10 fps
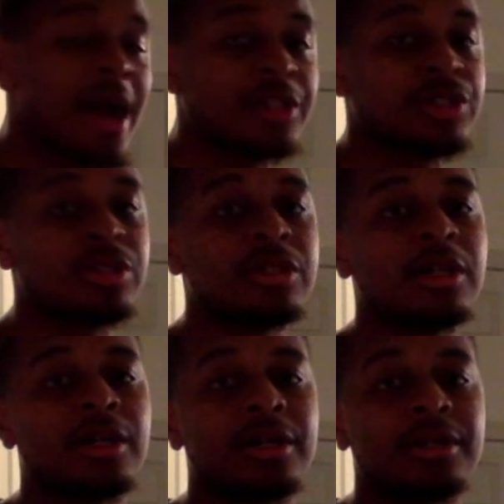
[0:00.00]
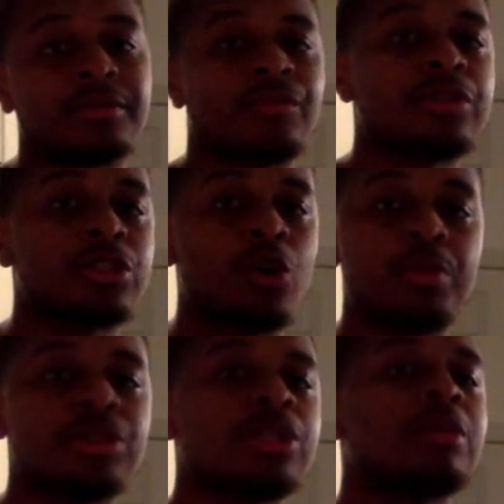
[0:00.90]
actually, uh, the soap
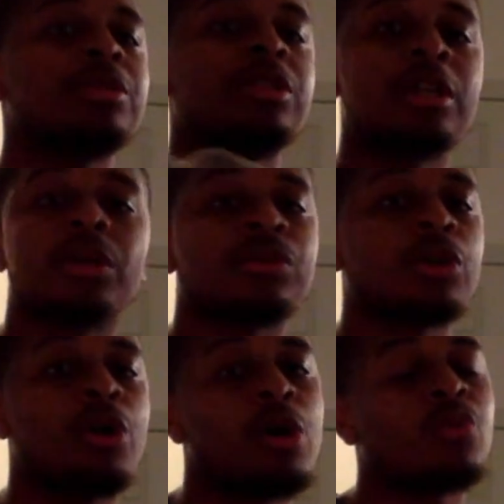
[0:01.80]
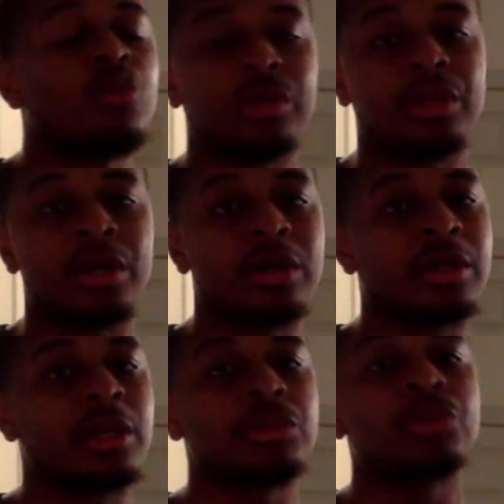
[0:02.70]
and stuff stick on the car really good.
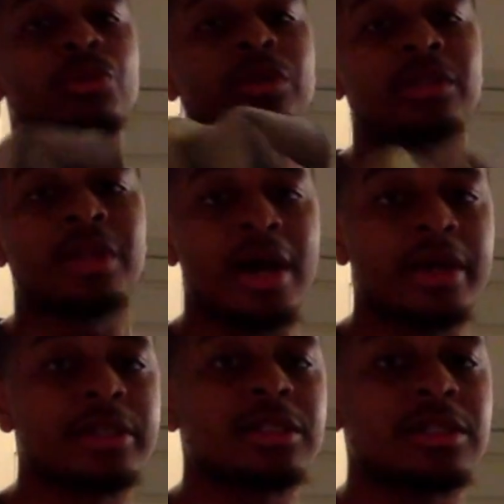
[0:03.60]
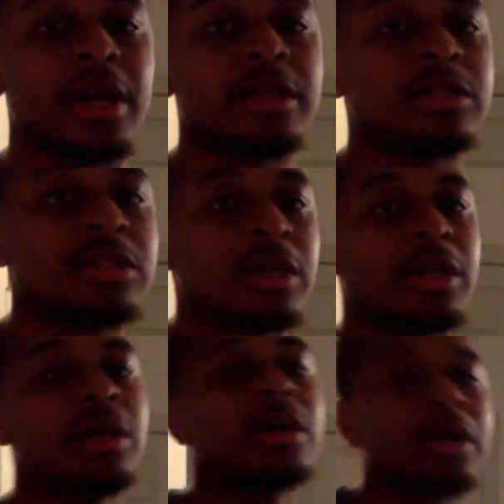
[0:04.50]
It gives you a nice, nice
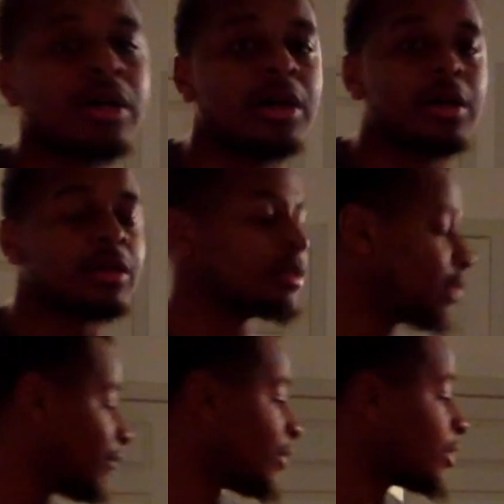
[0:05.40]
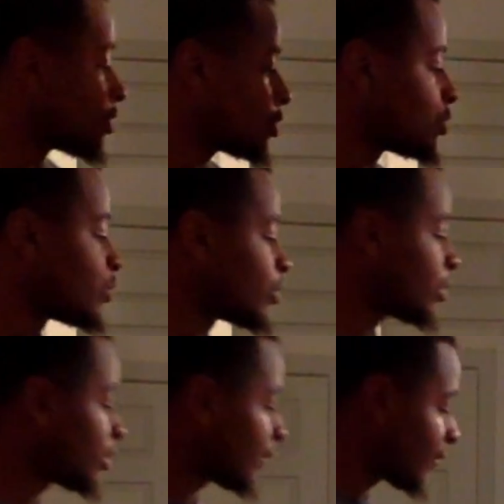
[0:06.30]
uh, finish to
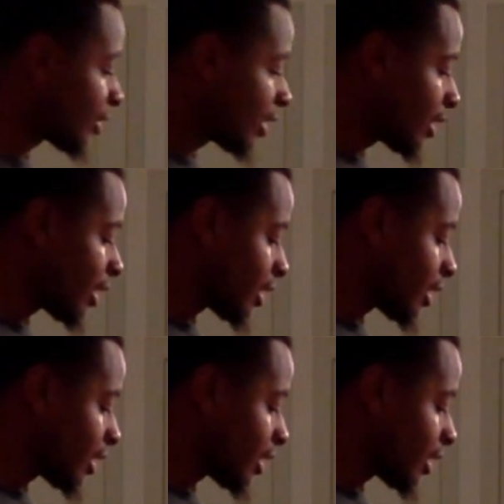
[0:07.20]
it